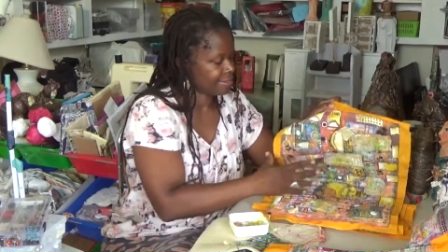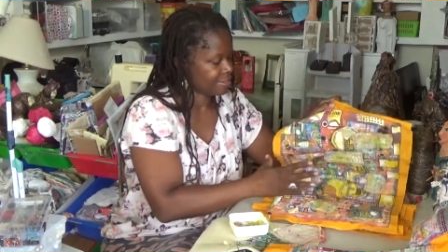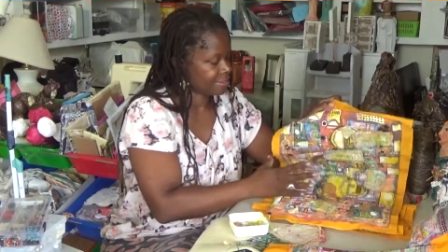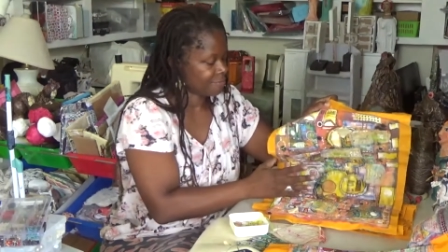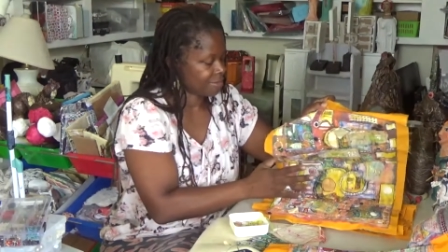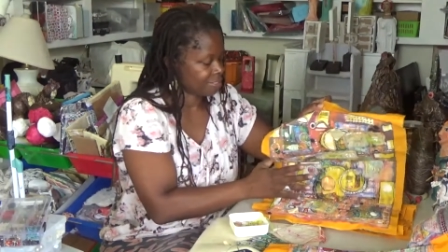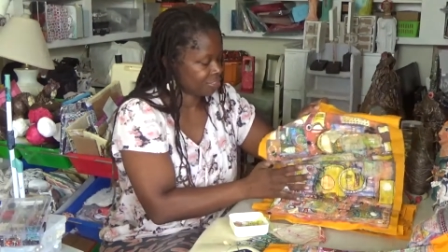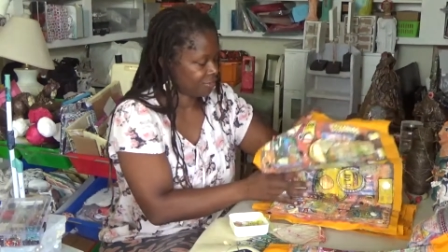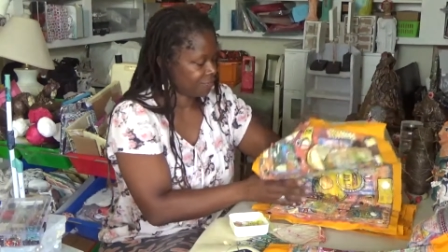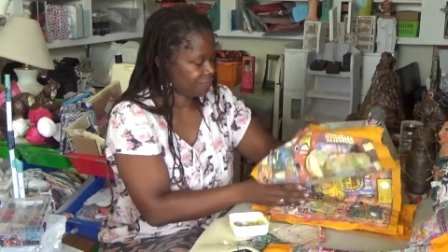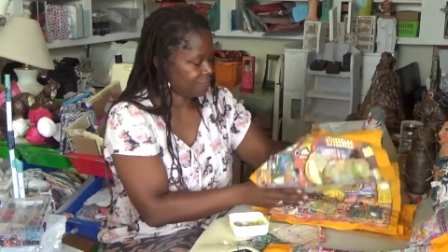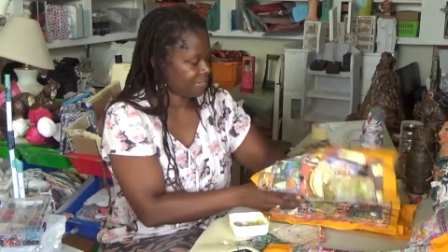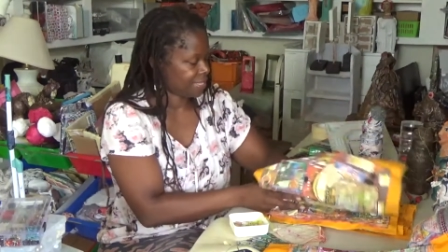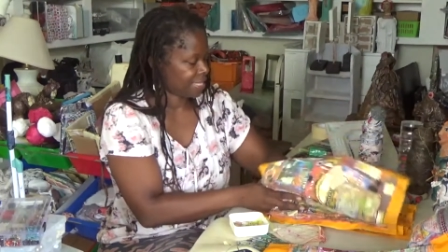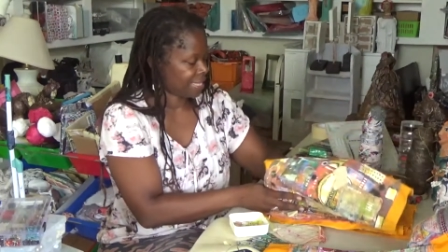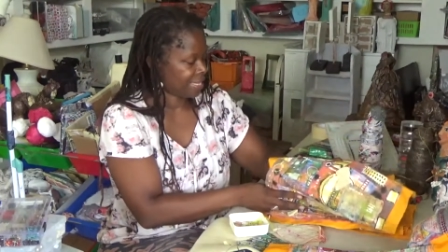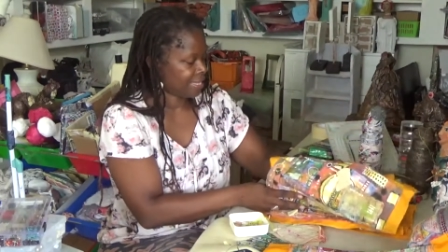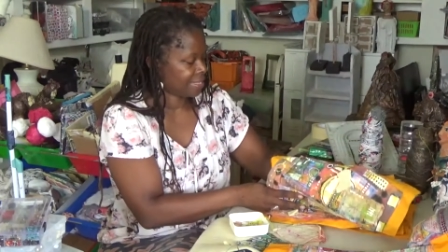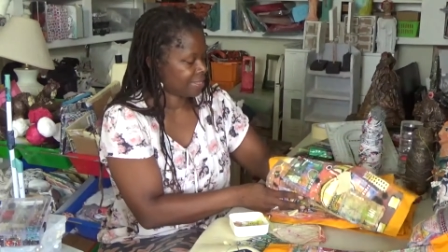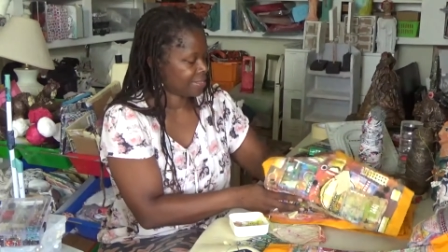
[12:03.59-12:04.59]
especially for
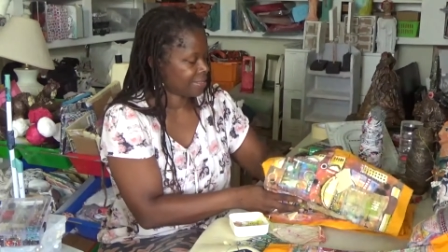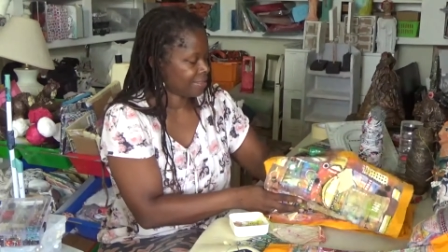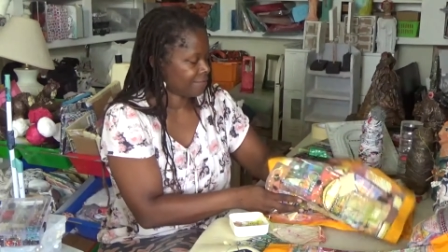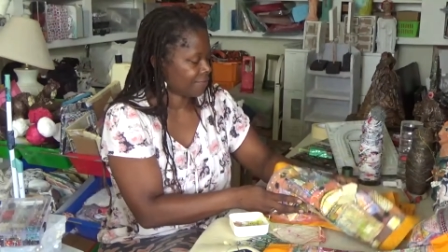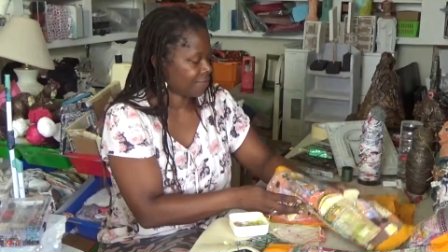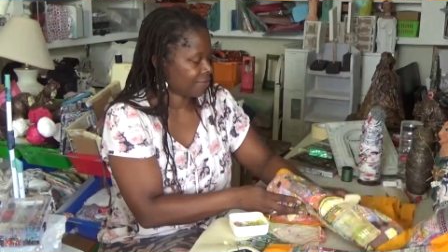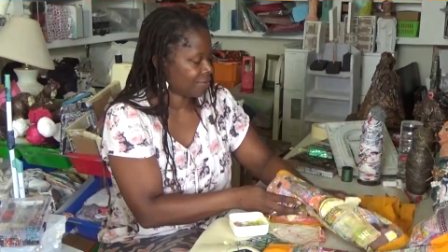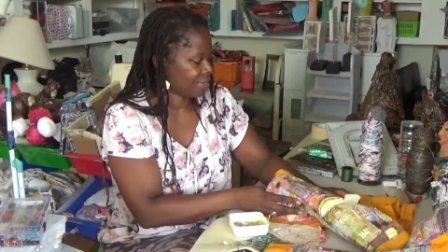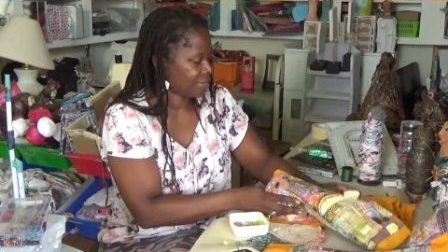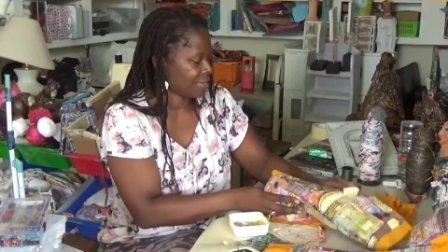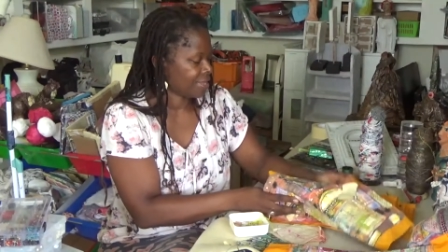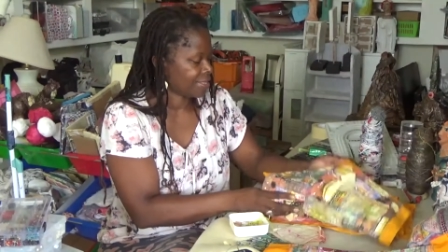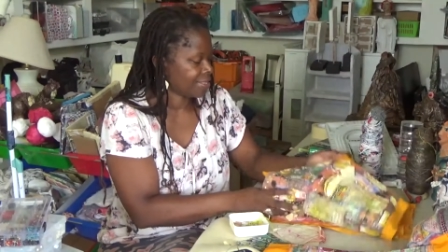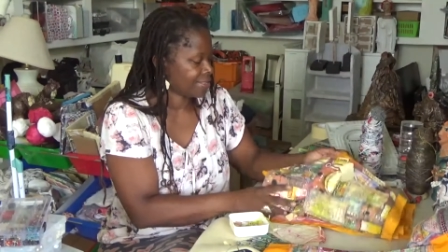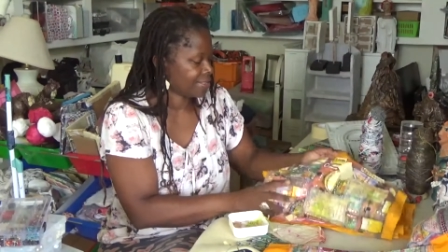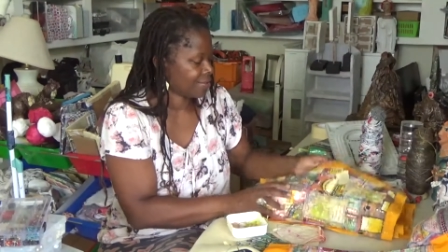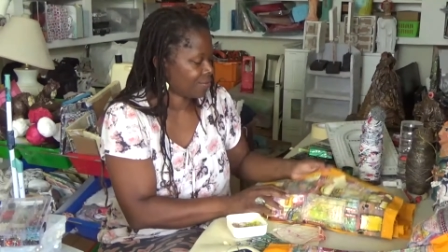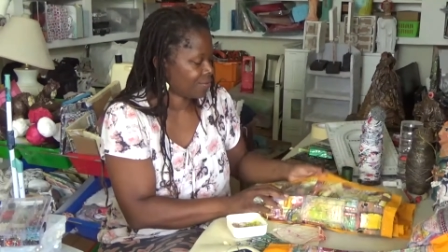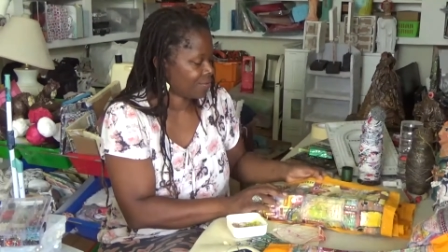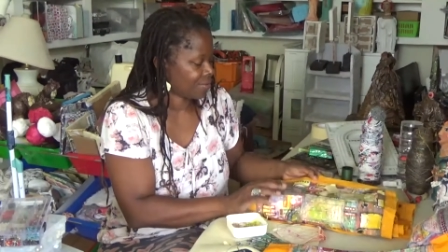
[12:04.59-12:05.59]
these, I've got a
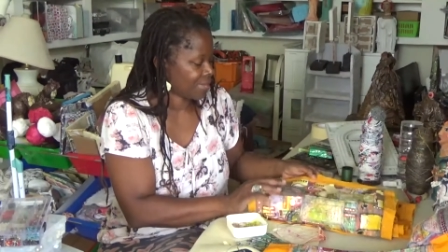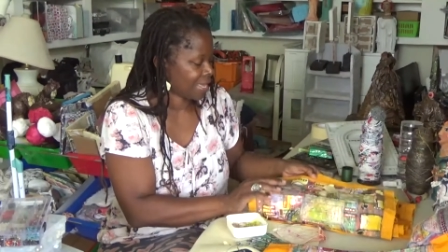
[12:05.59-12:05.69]
nice little